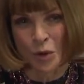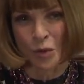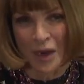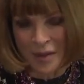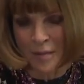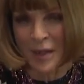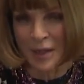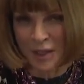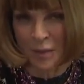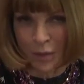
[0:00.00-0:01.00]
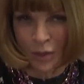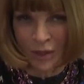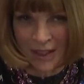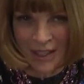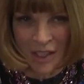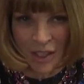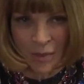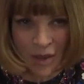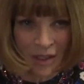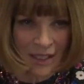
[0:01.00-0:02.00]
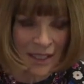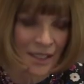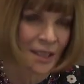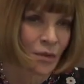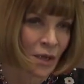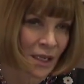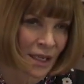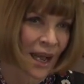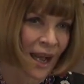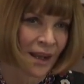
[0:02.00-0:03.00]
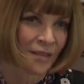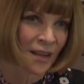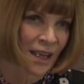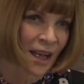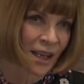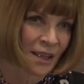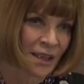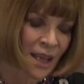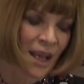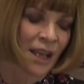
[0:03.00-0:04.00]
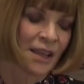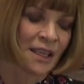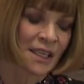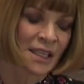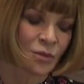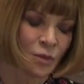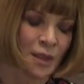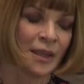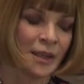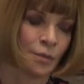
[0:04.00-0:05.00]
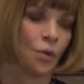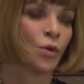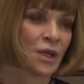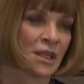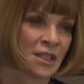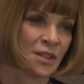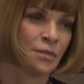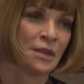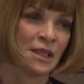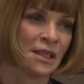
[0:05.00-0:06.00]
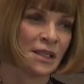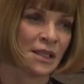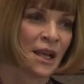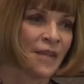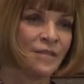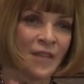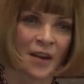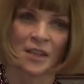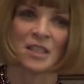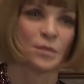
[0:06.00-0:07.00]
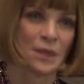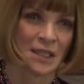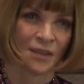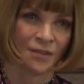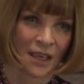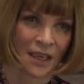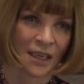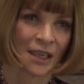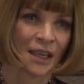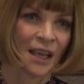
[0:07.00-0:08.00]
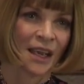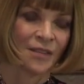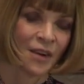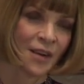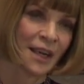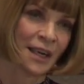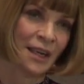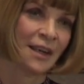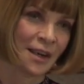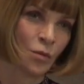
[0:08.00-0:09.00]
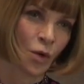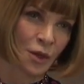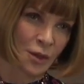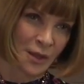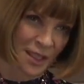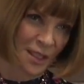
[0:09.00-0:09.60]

one of the most important leadership qualities that one can have. I think it's really important to be very specific and very clear in what you